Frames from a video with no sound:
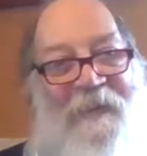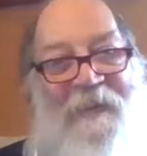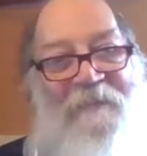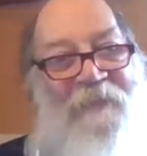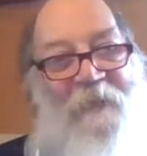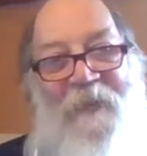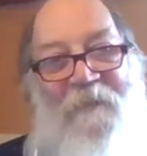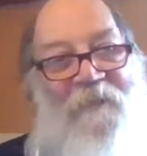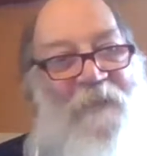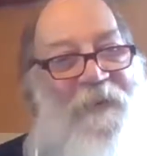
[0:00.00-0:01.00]
the flora
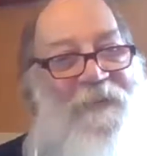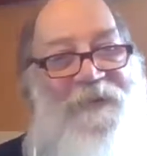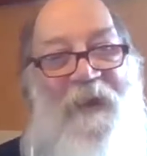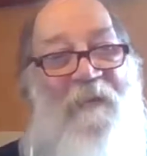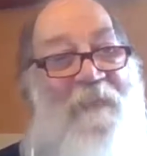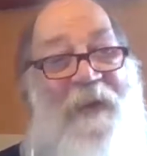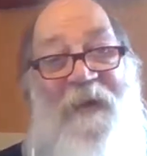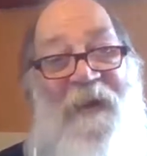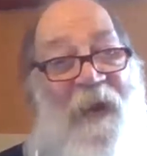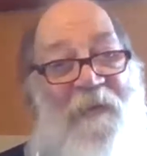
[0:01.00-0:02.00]
and fauna just come in
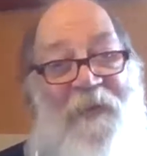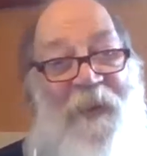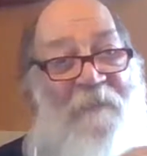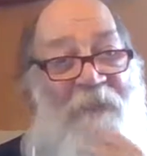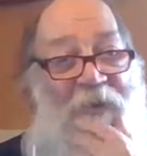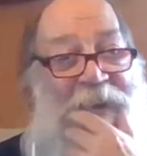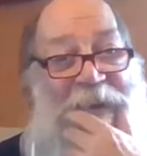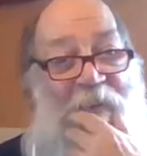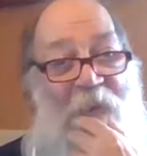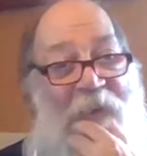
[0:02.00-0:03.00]
and out of that building
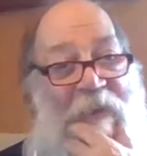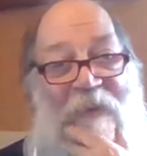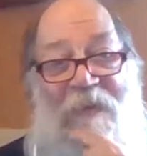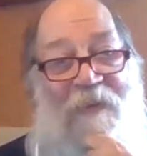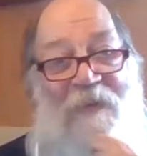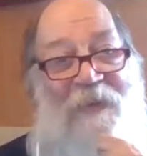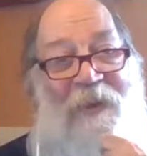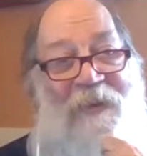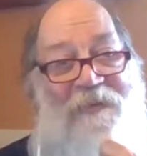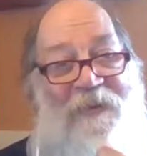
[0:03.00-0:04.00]
at will. You
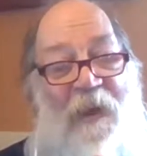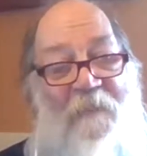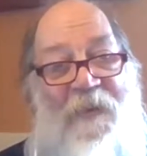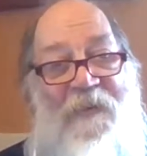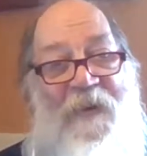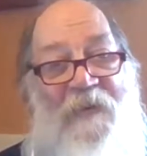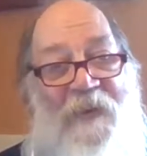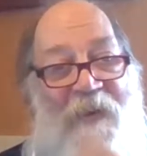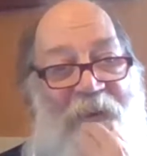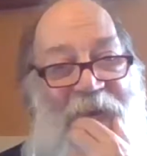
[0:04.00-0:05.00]
can't stop it,
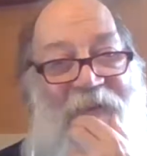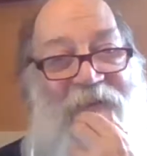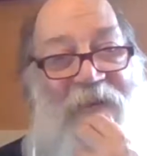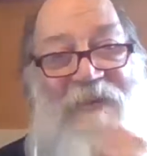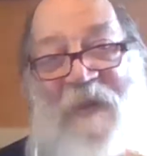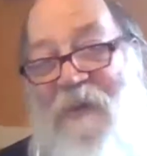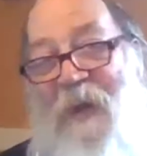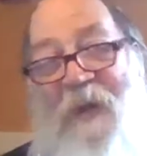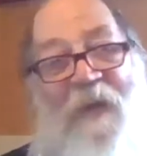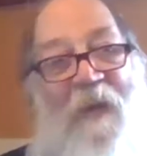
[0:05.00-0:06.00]
and say, see,
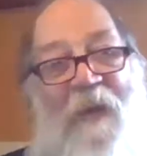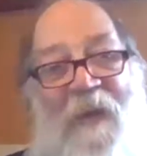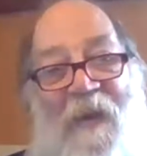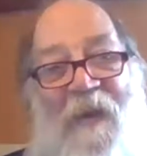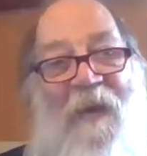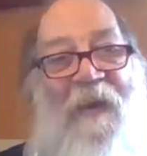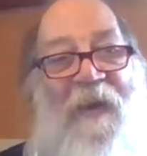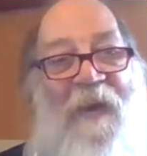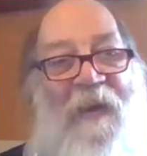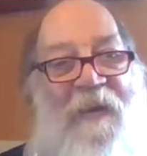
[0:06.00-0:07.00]
like,
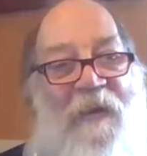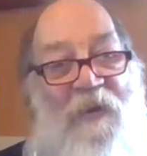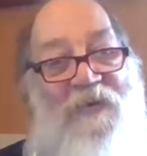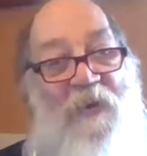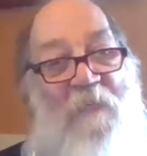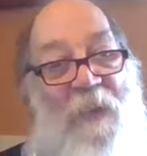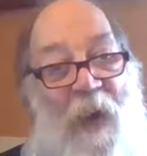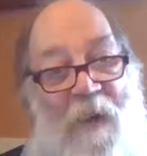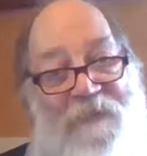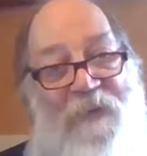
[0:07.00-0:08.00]
those little
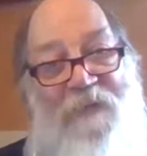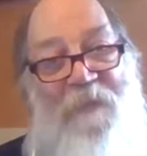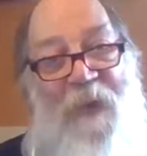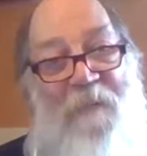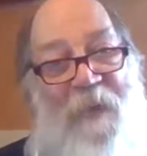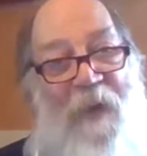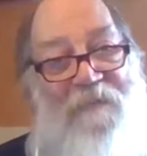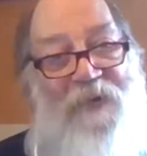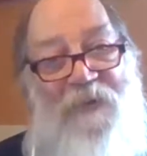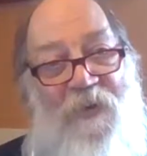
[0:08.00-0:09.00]
bombs, those bug
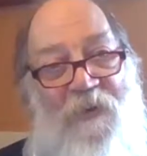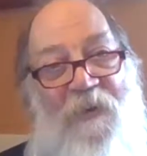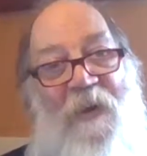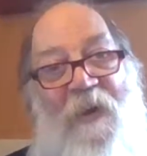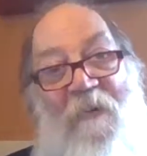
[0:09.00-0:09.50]
bombs you turn on, and